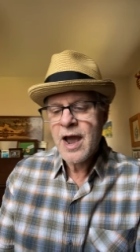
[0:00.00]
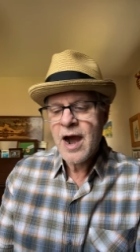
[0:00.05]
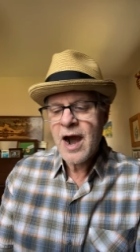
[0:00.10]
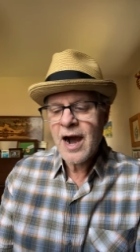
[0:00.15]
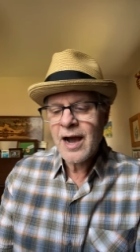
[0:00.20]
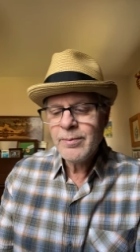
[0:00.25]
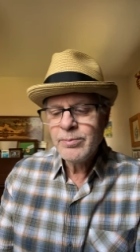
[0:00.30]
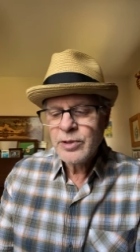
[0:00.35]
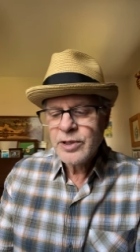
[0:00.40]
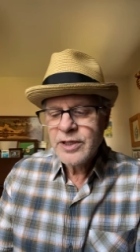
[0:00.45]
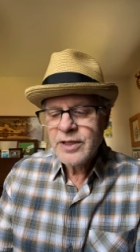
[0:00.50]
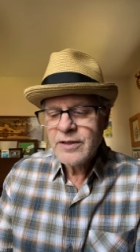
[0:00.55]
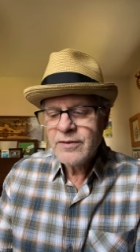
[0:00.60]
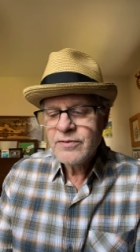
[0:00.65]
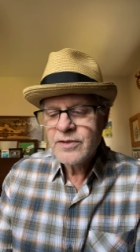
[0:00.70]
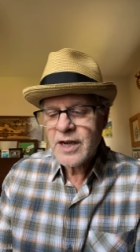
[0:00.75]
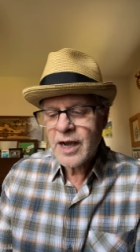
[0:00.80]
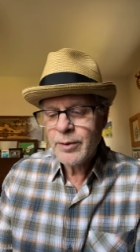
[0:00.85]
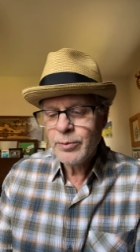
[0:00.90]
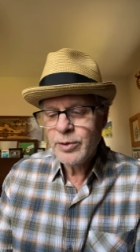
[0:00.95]
I believed
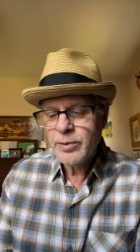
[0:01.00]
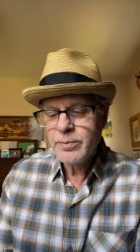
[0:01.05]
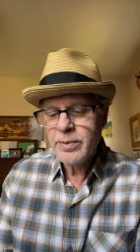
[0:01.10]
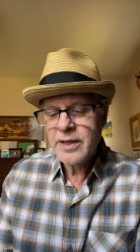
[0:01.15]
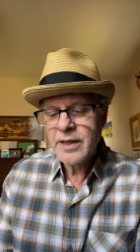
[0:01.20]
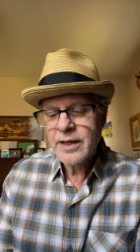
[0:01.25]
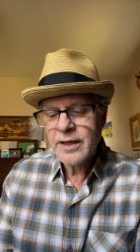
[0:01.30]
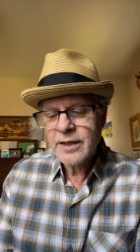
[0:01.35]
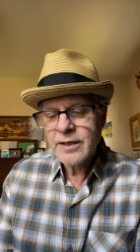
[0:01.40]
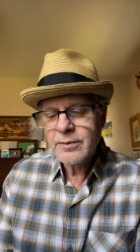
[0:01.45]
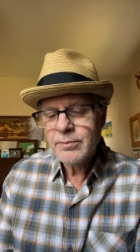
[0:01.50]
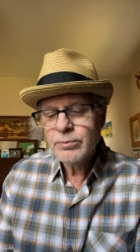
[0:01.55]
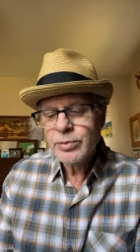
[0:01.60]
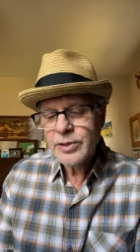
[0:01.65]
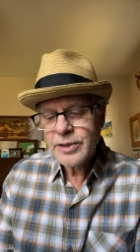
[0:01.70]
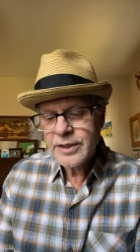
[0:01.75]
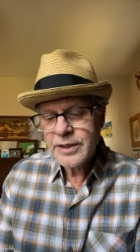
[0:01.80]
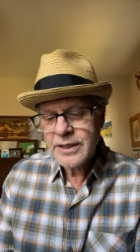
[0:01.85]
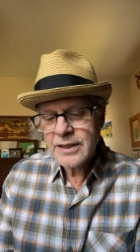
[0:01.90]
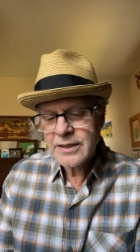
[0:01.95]
I would be
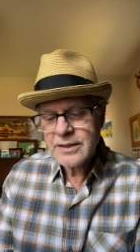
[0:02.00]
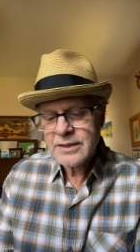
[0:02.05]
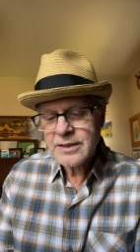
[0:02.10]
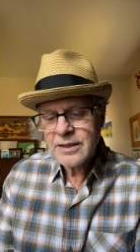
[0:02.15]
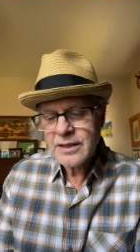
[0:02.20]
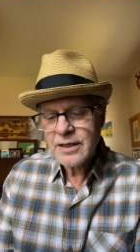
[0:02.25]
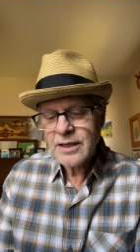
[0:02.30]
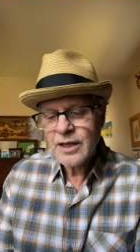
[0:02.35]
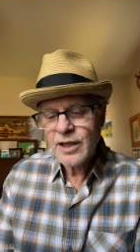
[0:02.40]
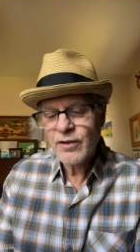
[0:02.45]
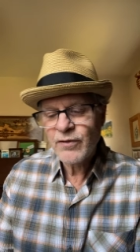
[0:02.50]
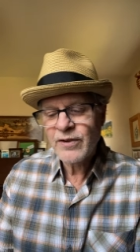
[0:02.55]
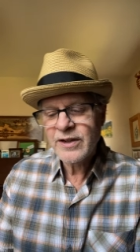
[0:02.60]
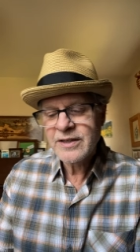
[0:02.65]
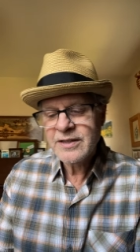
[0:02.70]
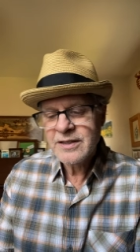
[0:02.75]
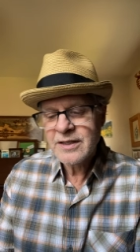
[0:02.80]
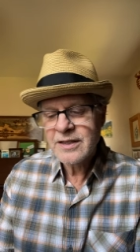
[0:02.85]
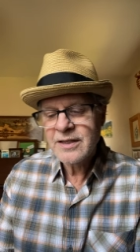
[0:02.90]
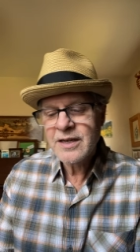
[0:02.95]
incomplete if I
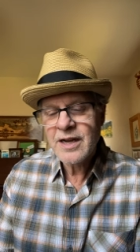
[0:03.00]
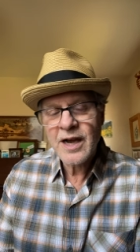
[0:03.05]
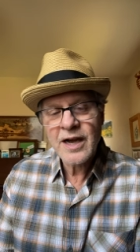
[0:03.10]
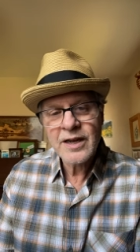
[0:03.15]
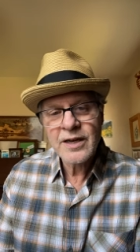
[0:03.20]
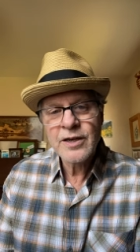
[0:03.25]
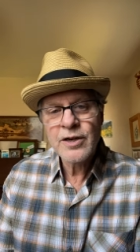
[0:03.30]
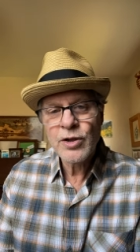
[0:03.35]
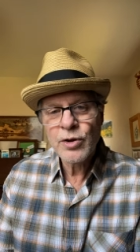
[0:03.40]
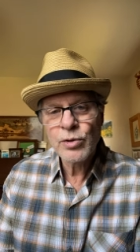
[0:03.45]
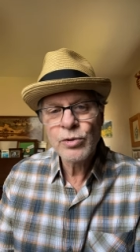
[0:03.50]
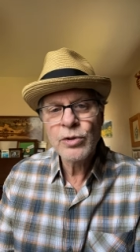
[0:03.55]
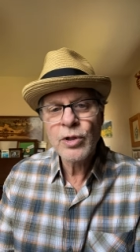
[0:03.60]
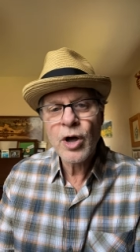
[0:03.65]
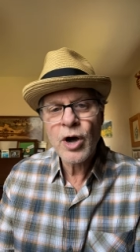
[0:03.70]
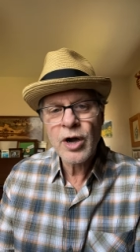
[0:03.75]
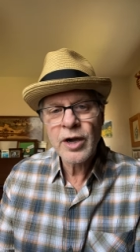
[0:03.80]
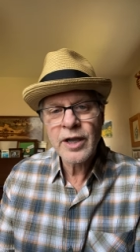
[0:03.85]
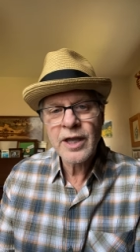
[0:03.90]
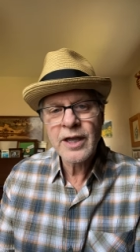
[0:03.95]
did not know
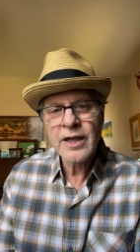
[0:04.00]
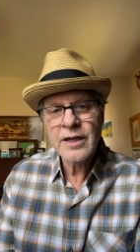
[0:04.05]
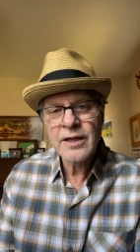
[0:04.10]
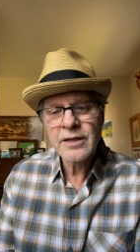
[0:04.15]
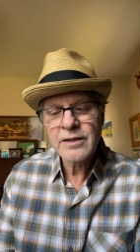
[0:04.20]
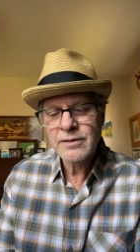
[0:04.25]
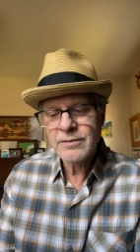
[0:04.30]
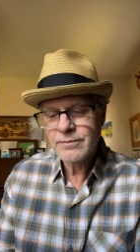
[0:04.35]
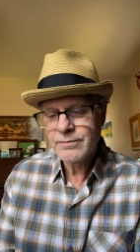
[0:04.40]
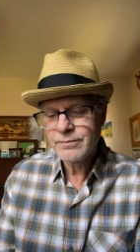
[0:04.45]
longing.